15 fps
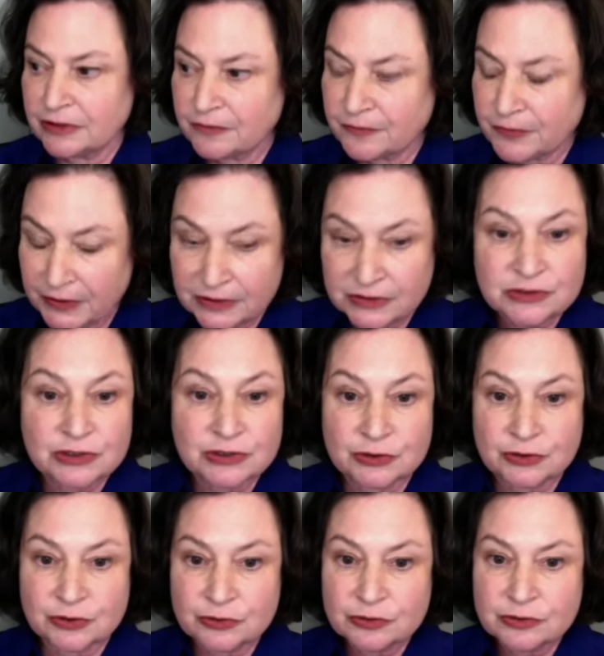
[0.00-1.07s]
thing to
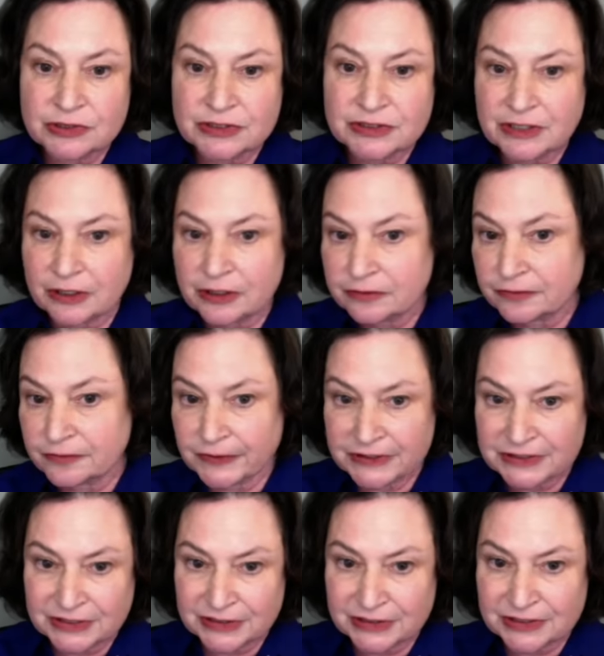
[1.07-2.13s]
do to start
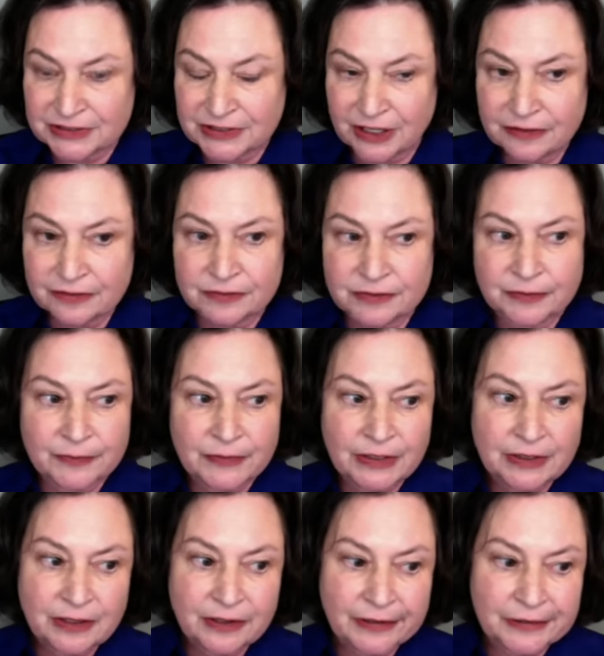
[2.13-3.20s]
fixing stuff
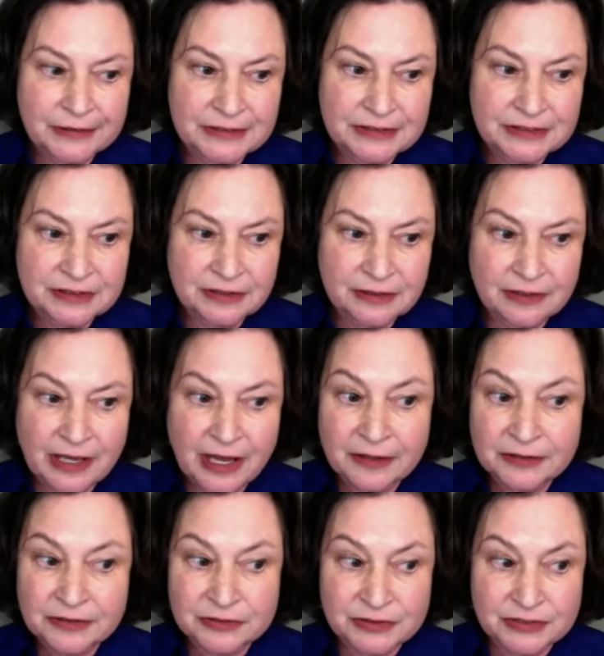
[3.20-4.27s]
uh, is to
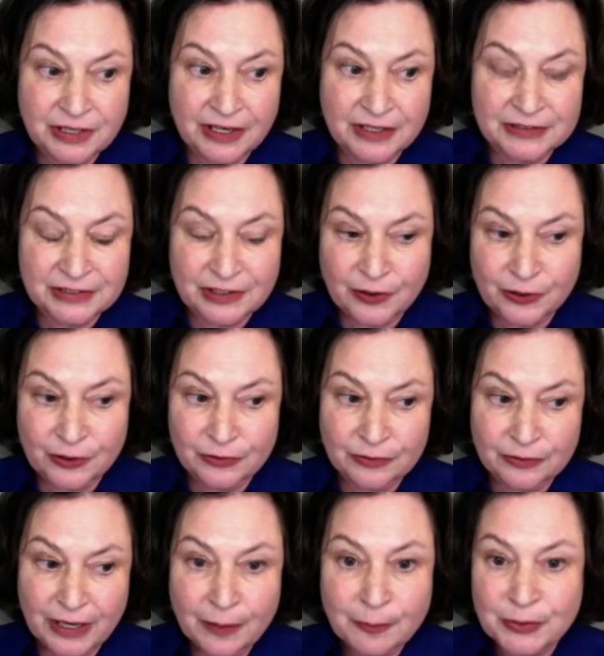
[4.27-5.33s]
exercise our
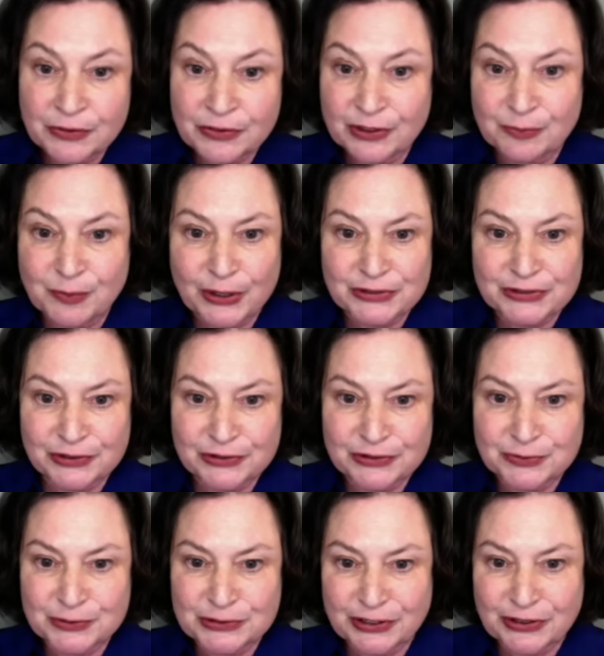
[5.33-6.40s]
empathy muscles,
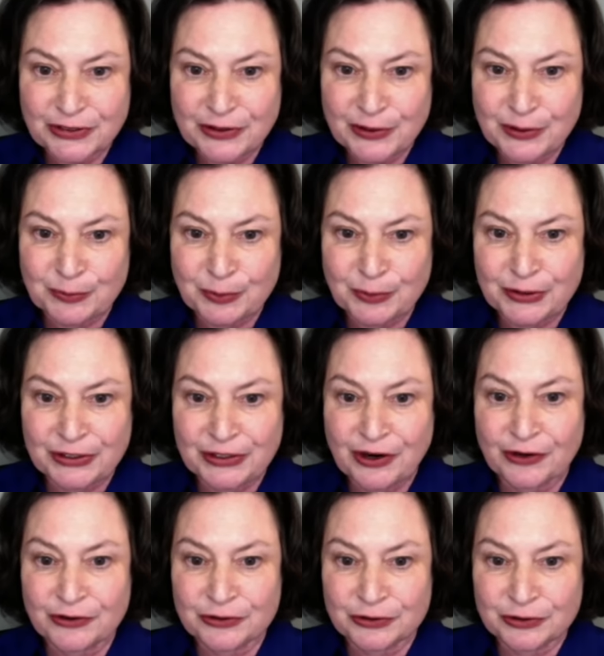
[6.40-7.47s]
which I think are pretty
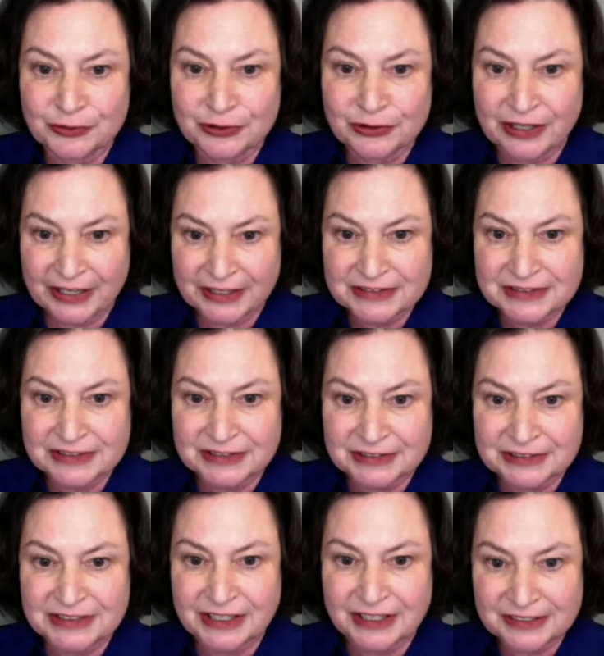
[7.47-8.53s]
underutilized these
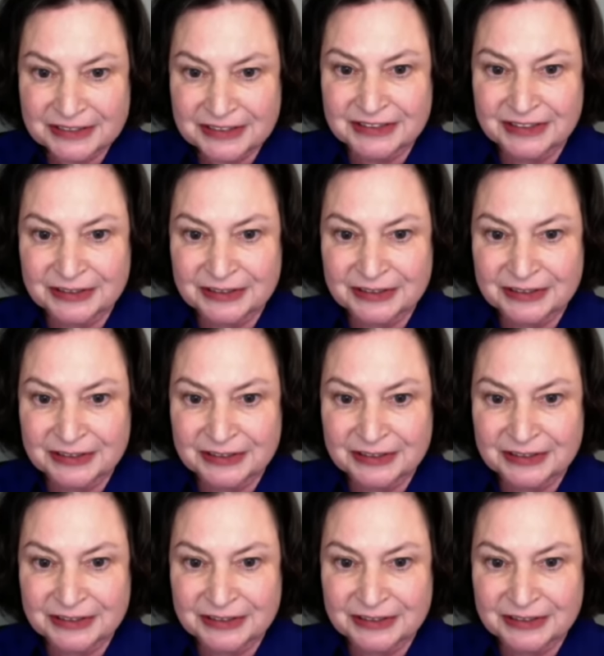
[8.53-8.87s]
days.